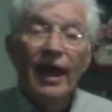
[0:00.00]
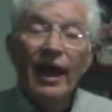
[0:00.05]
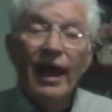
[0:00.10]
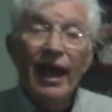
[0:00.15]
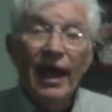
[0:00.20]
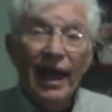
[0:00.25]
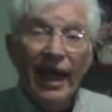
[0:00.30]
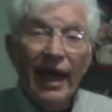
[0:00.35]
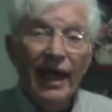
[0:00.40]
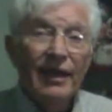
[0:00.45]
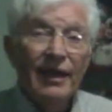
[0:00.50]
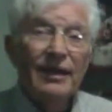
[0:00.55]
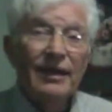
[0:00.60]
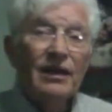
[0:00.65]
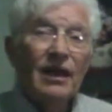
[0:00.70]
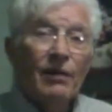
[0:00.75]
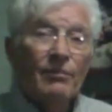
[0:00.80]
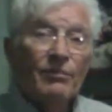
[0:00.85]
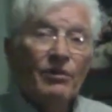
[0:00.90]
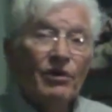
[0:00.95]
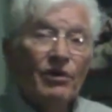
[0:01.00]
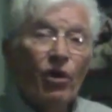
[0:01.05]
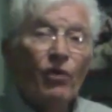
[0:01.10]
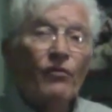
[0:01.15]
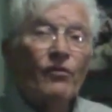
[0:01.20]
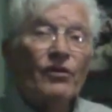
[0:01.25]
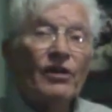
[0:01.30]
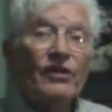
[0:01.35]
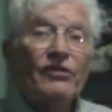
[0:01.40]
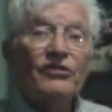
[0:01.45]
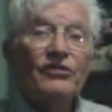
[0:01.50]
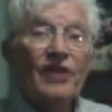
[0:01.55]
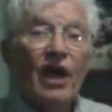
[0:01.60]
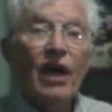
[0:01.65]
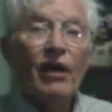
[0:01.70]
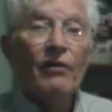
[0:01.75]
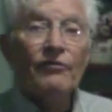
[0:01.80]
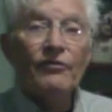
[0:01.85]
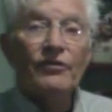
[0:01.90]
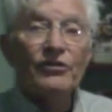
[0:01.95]
Any number over
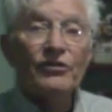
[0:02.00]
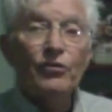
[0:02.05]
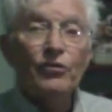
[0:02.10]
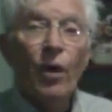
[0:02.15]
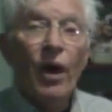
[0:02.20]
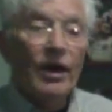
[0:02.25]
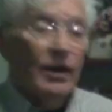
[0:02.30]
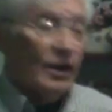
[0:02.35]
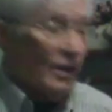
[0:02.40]
itself is 1.